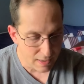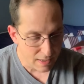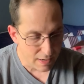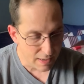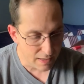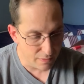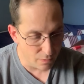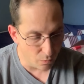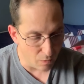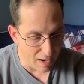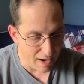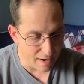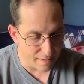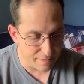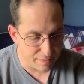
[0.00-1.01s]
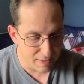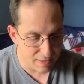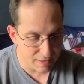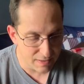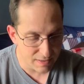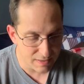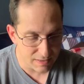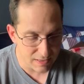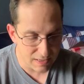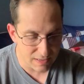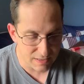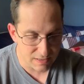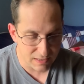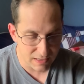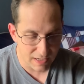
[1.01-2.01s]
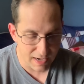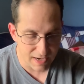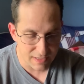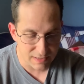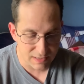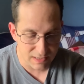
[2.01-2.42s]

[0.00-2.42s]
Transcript: In the Wrath, he and his innocent guests